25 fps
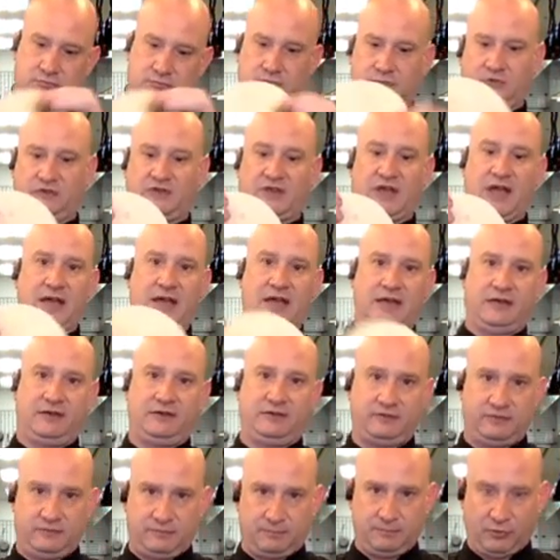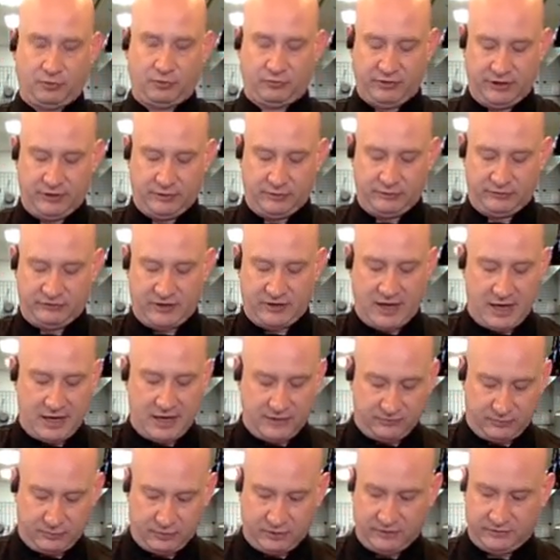size, burrito size,
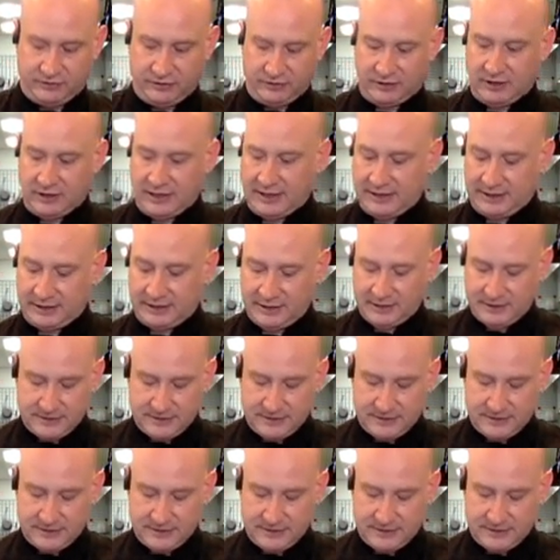whatever you'd like.